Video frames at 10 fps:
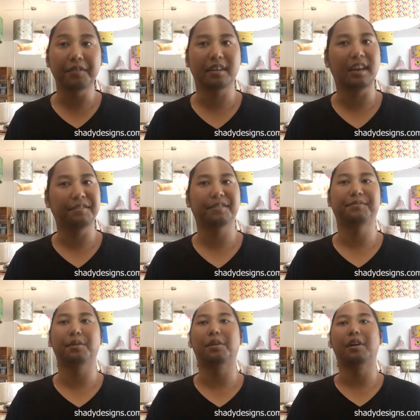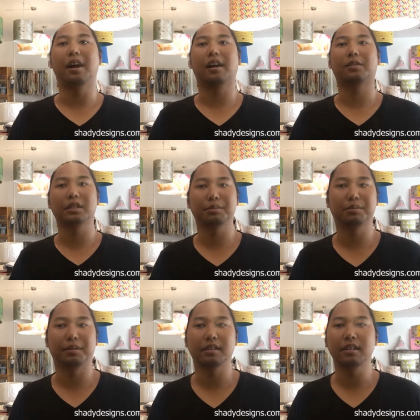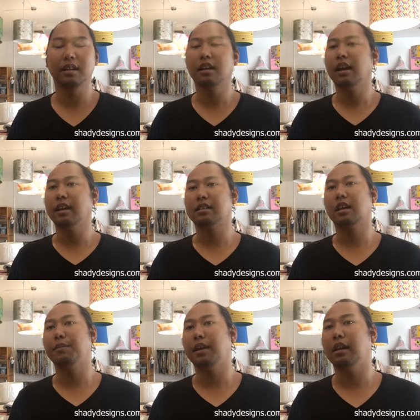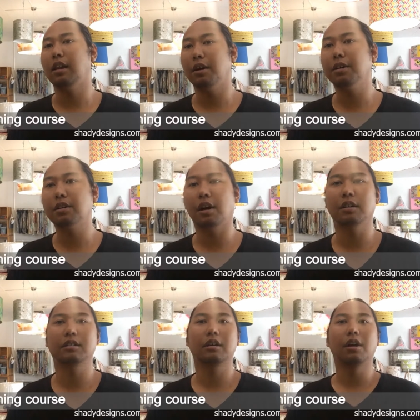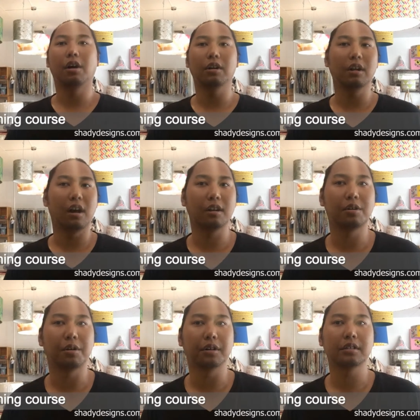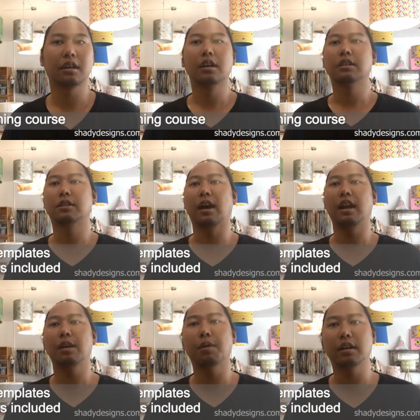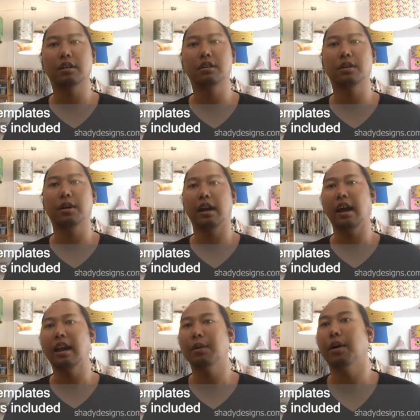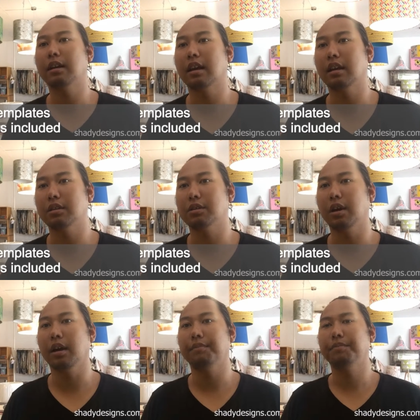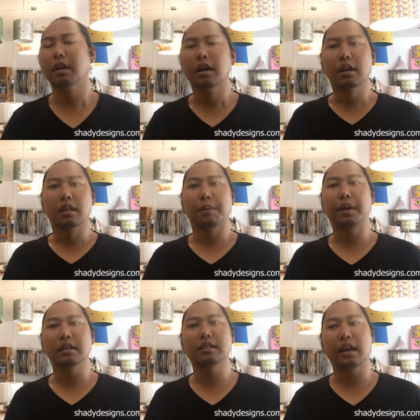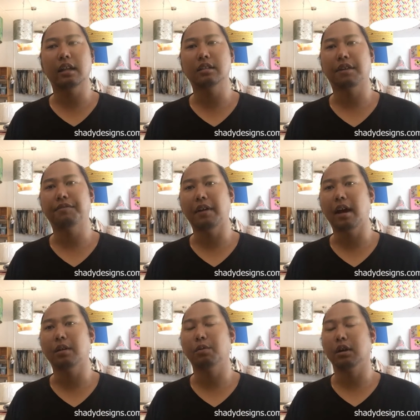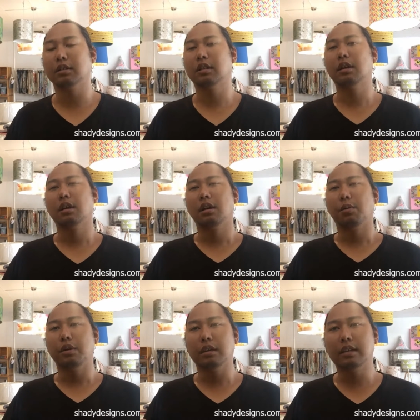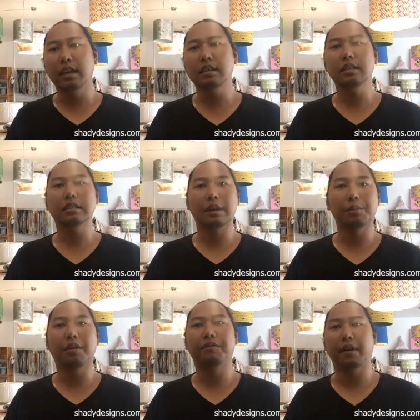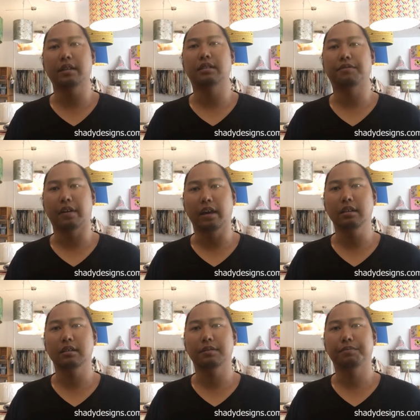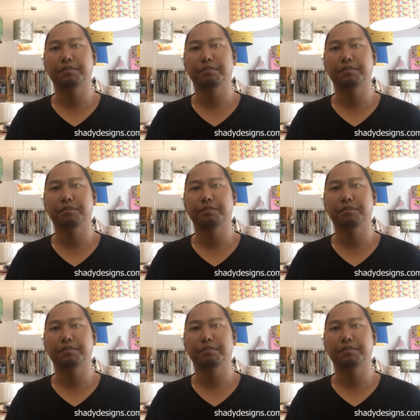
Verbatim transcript: gift for a Christmas present. It's going to be a low cost online course, so anyone could do it, anyone can enjoy it. The biggest challenge I've found was when you're teaching someone face to face,